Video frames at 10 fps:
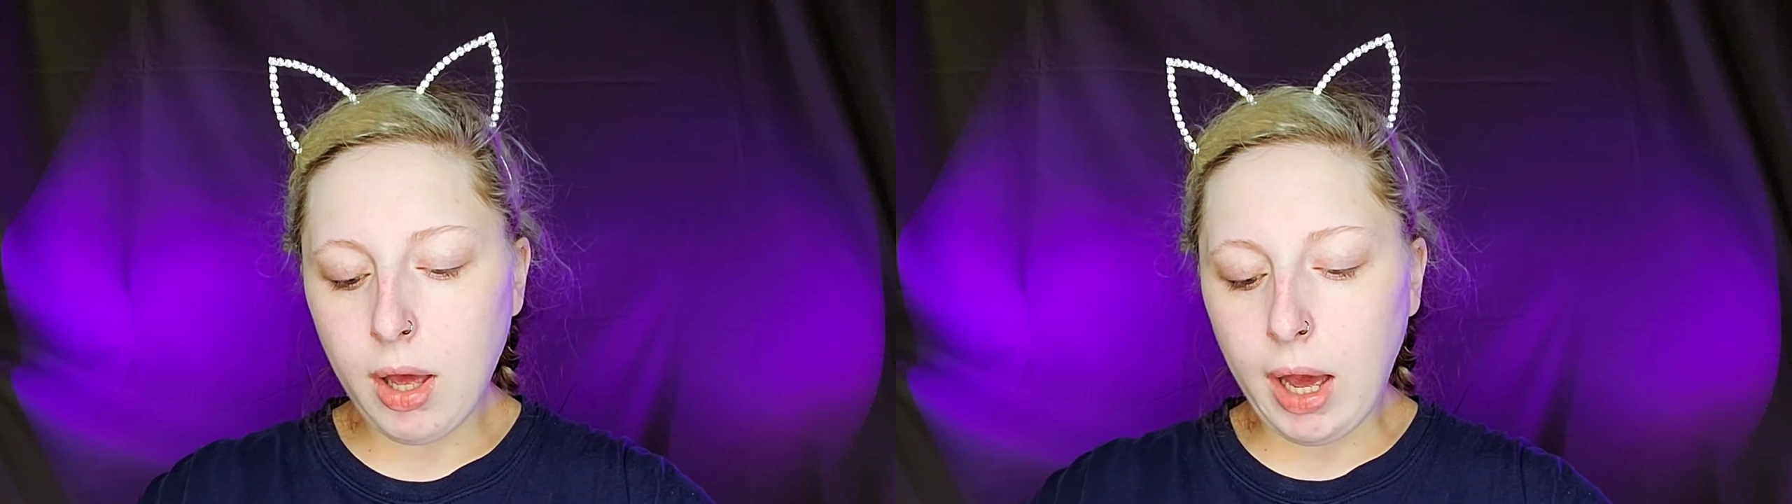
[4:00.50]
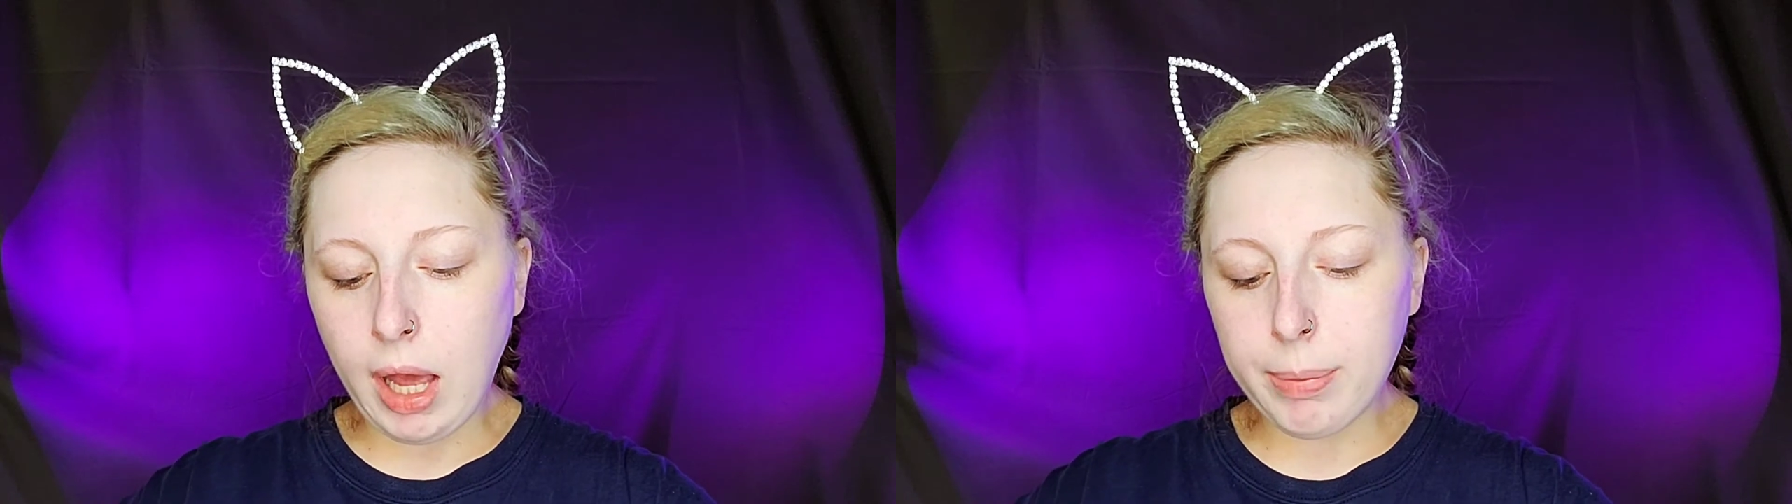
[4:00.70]

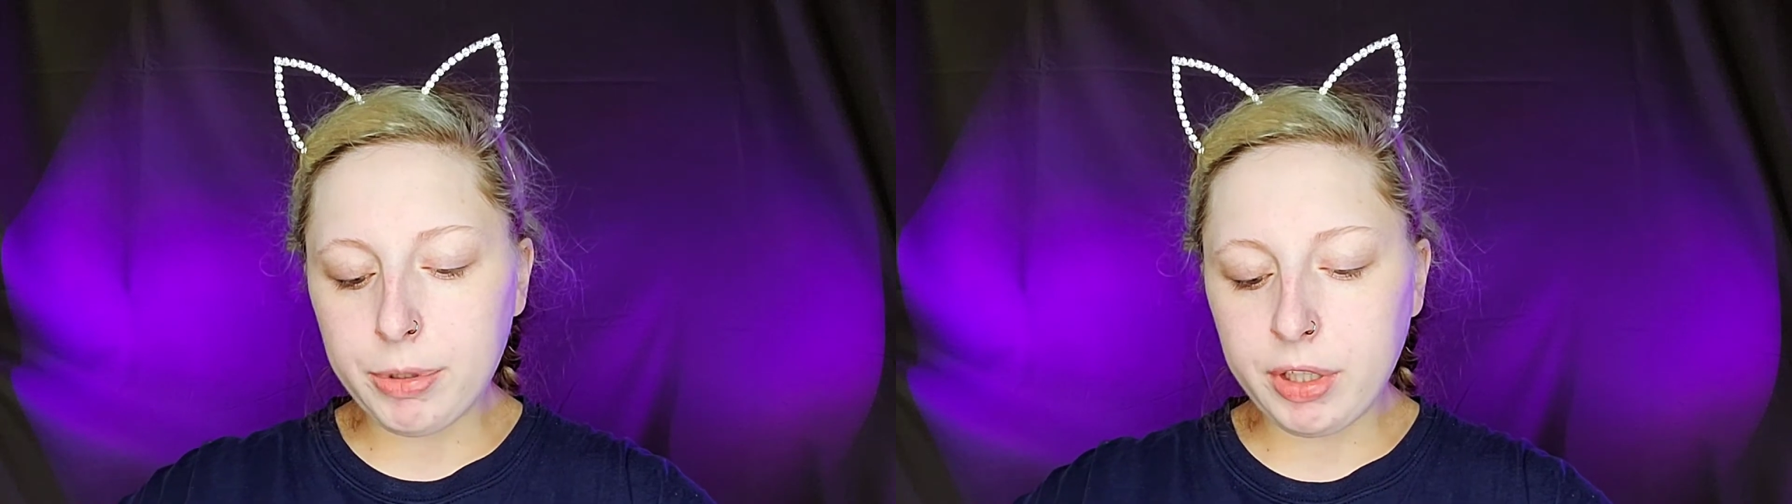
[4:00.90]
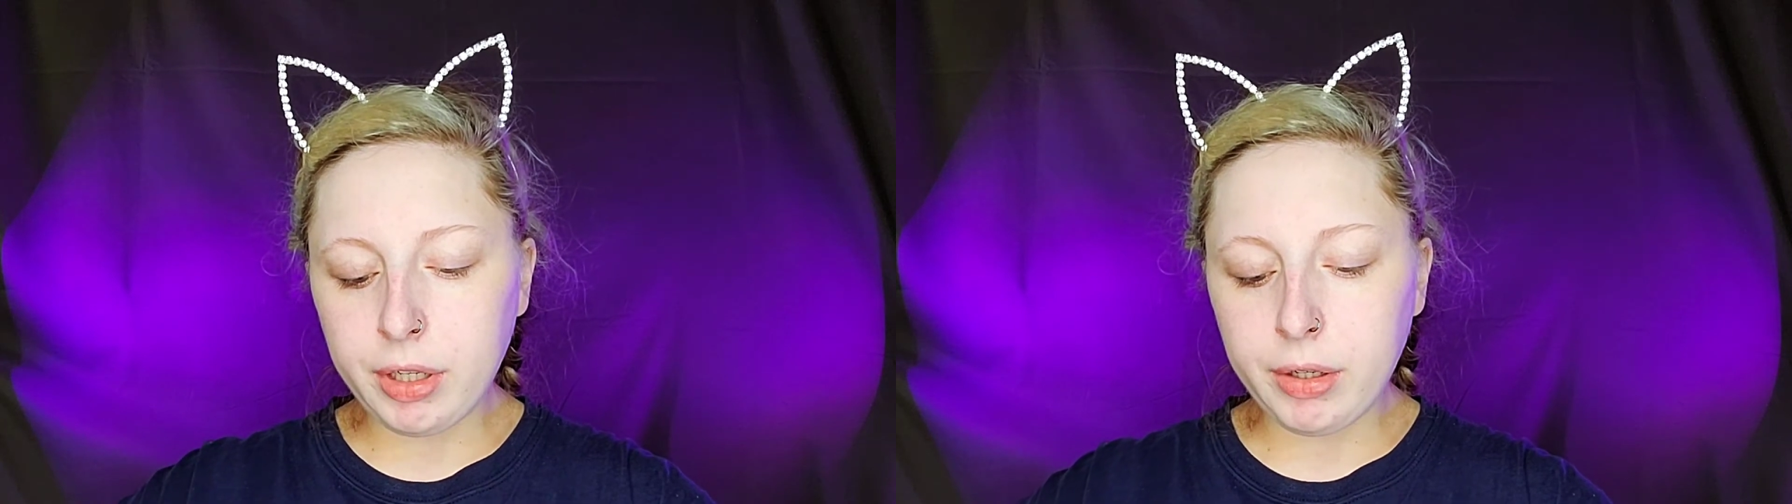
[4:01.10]
I
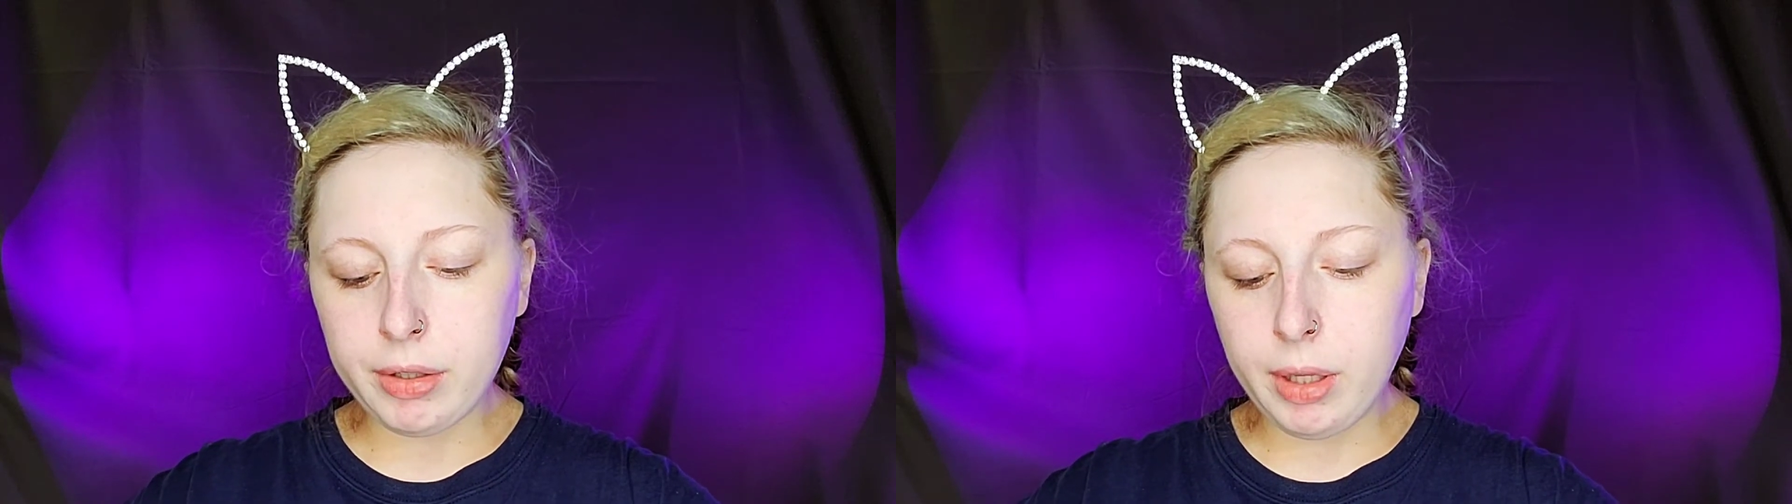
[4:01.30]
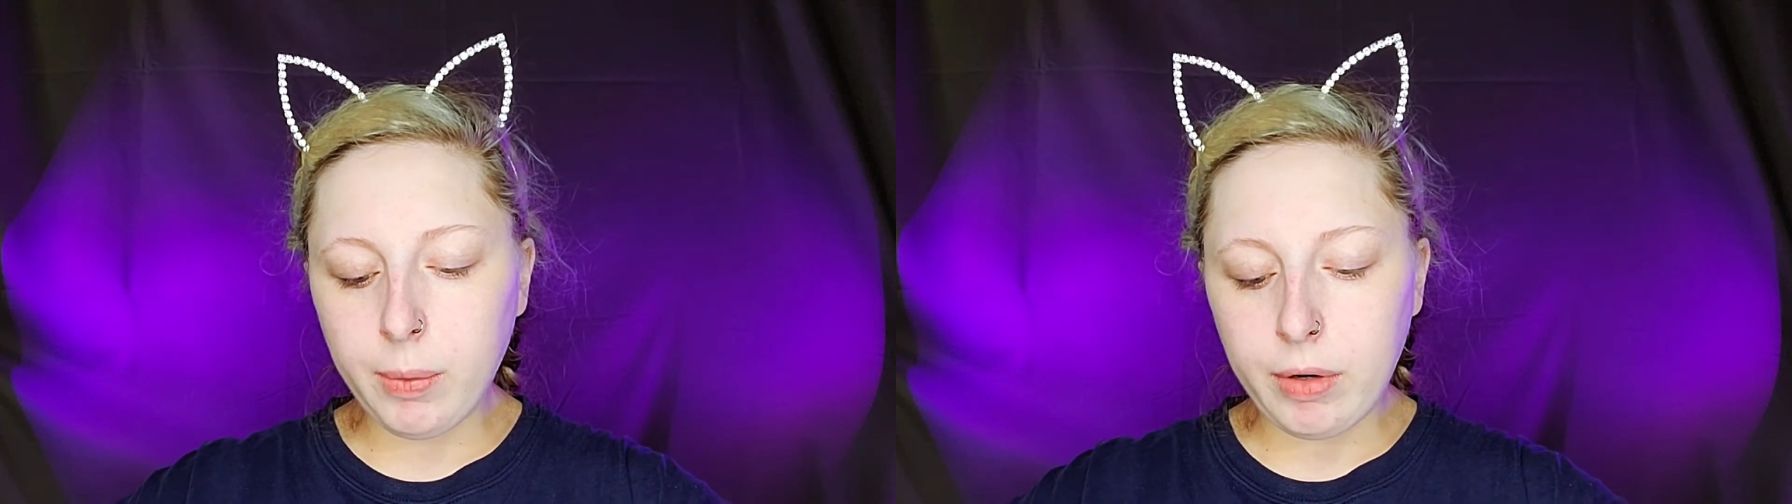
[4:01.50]

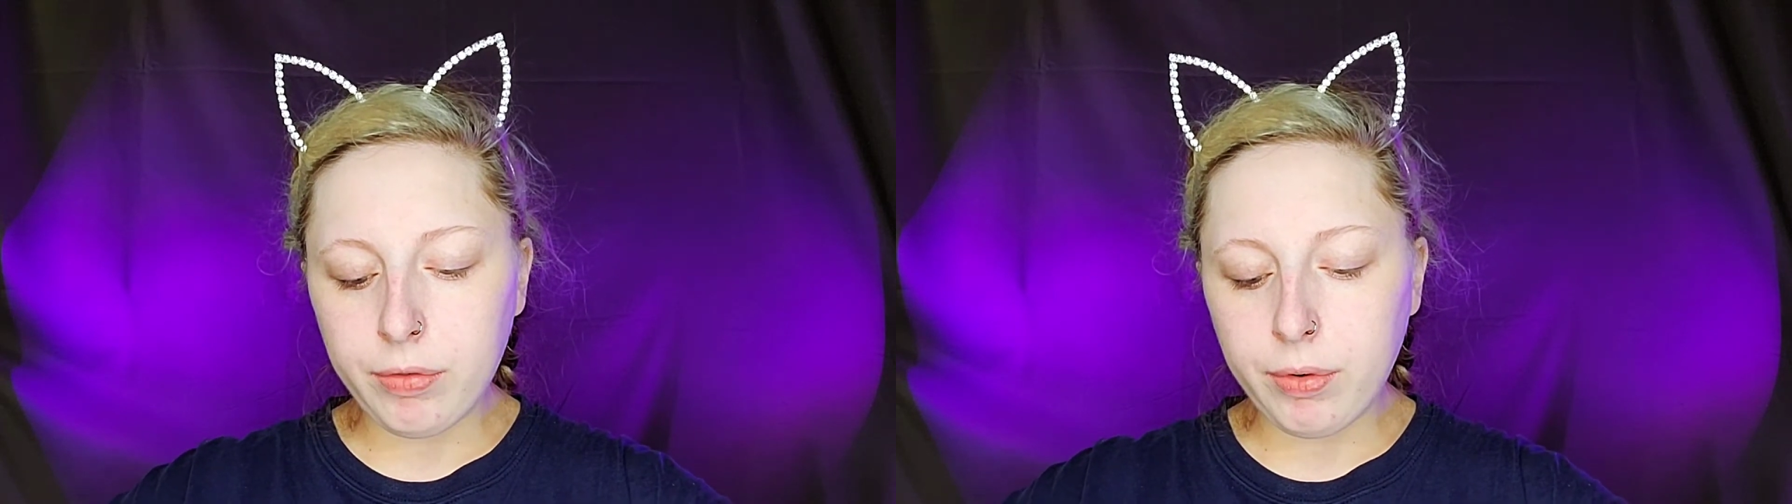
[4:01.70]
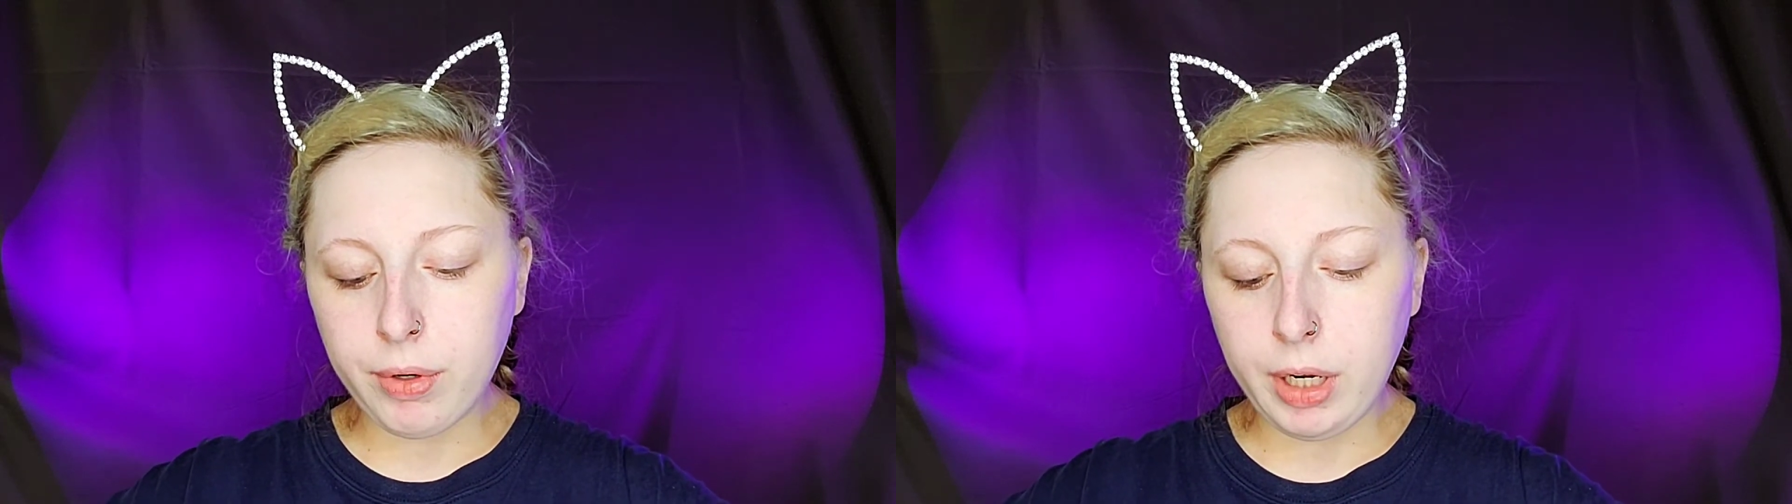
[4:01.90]
particularly went
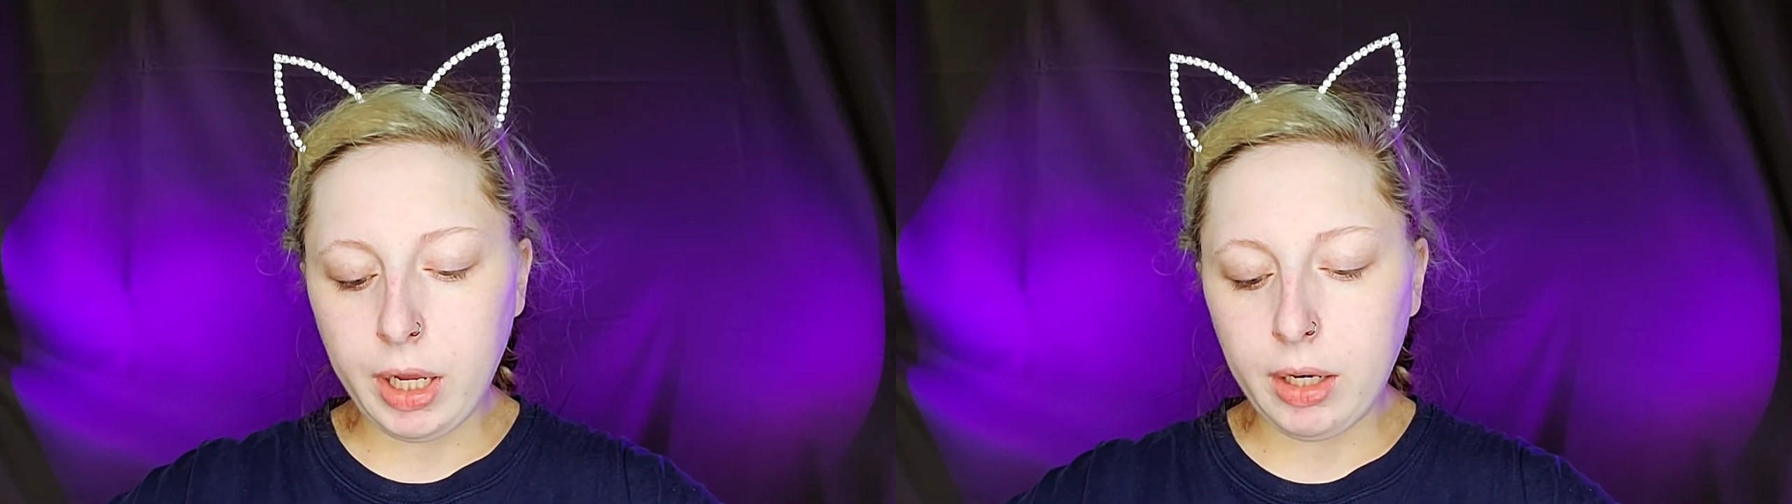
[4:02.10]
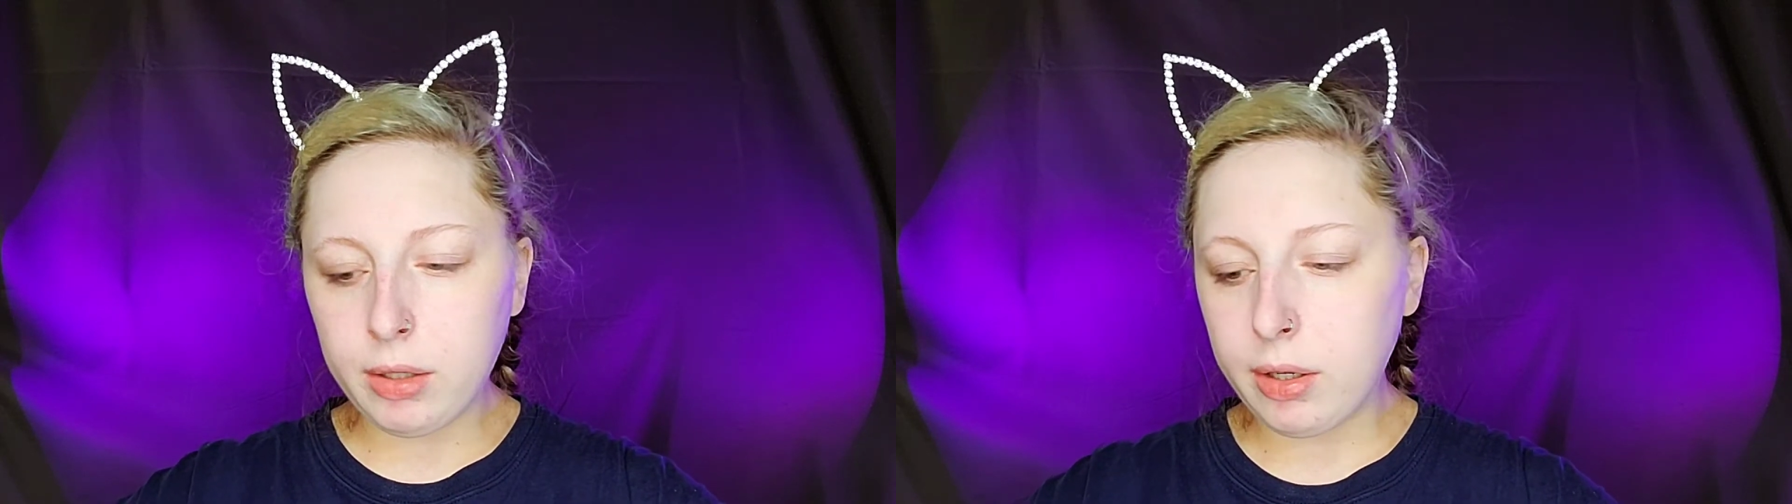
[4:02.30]
for
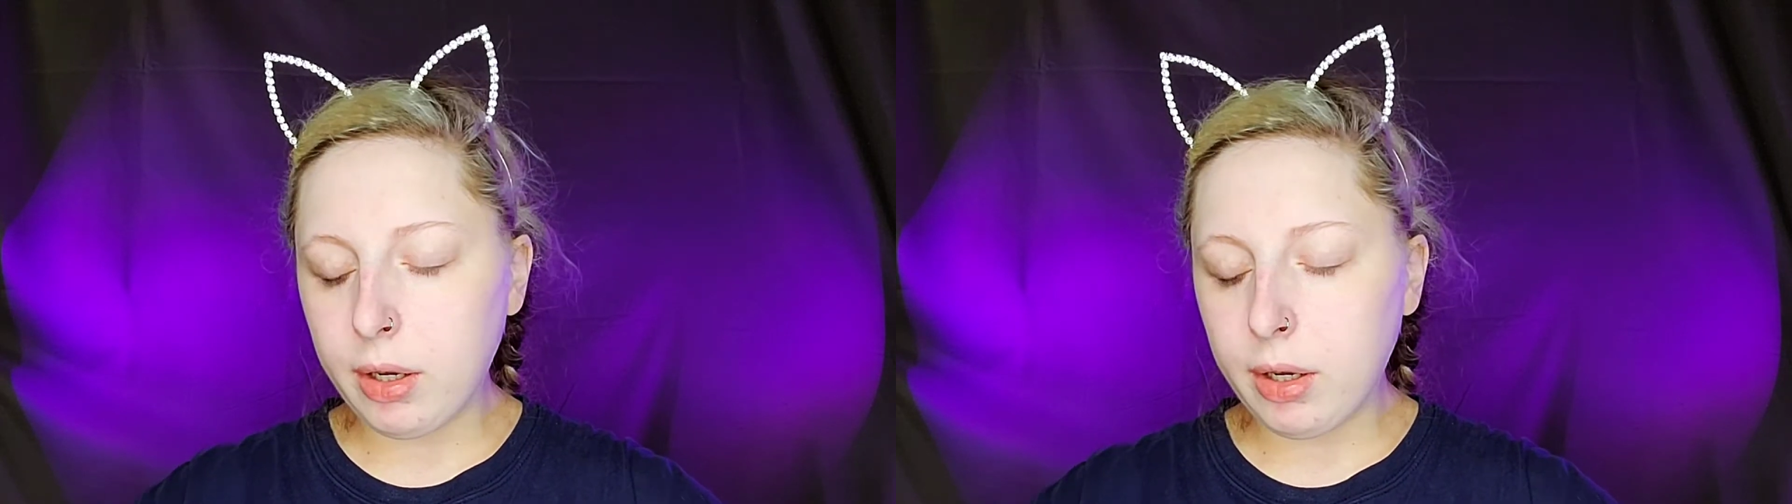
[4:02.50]
it